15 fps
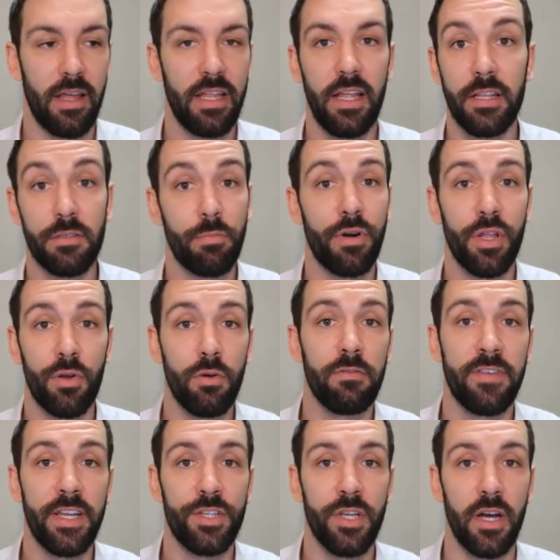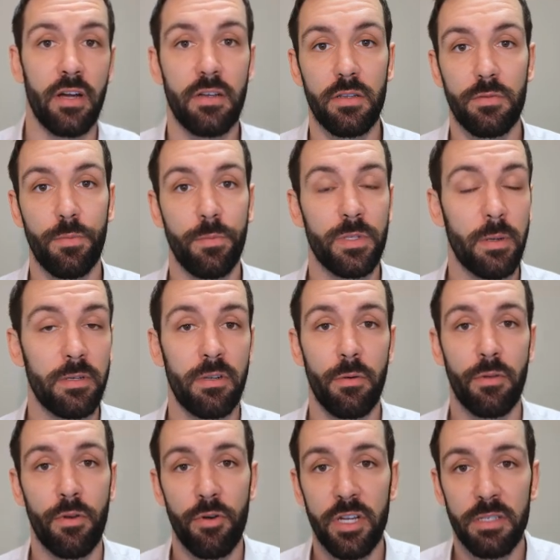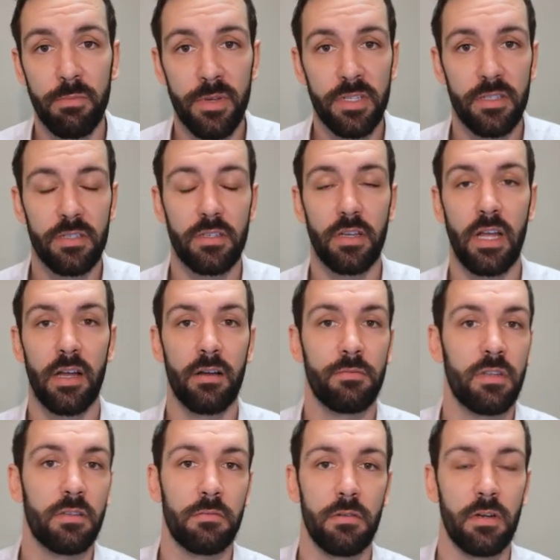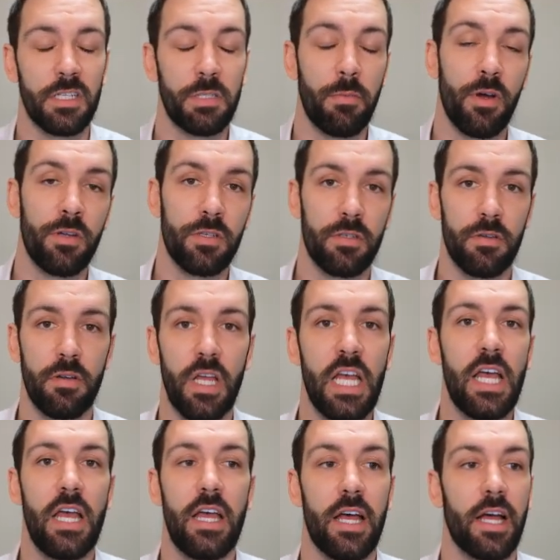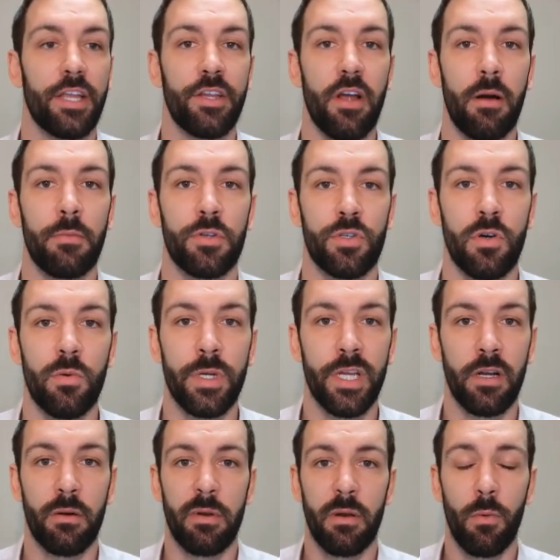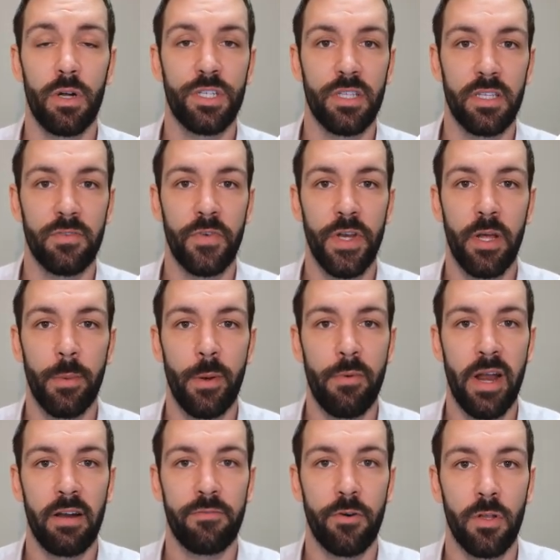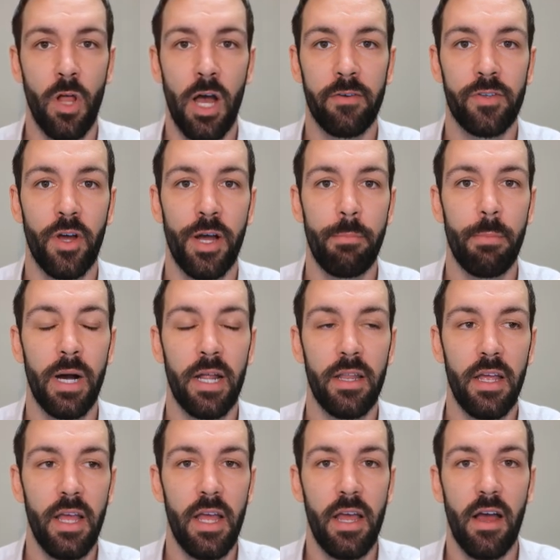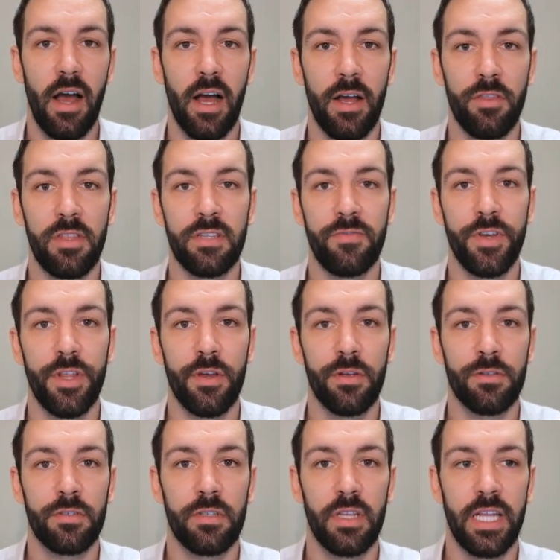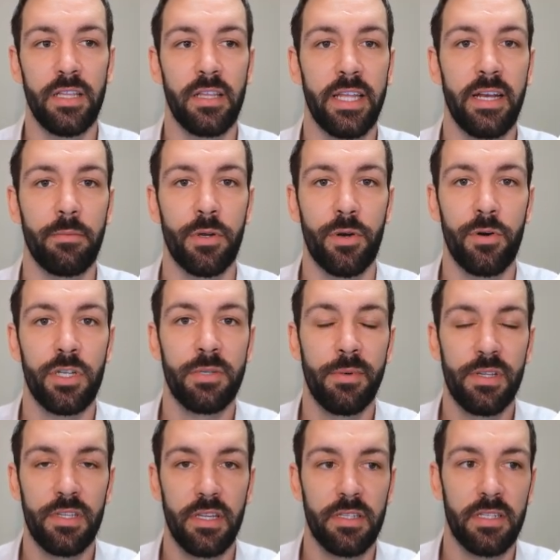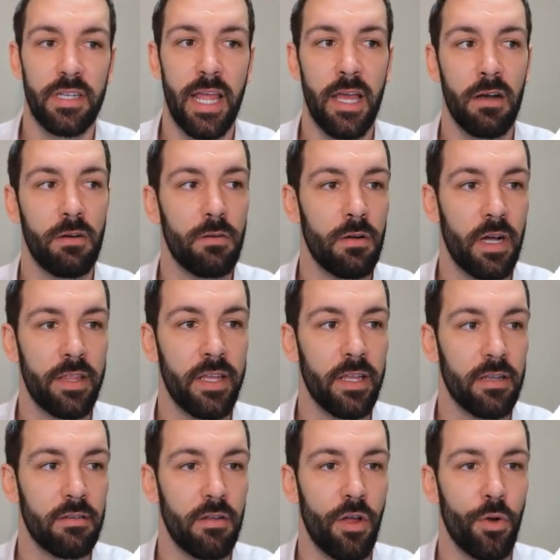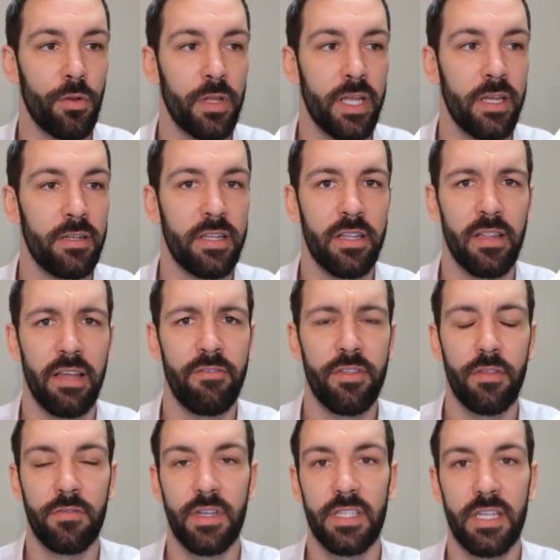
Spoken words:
It's a pretty cool feature, especially with Christmas. I suppose, I'm not sure when you're going to be watching this video, it'll be around for a lifetime, but this video is in the lead up to Christmas. It's now, I think, early 11th of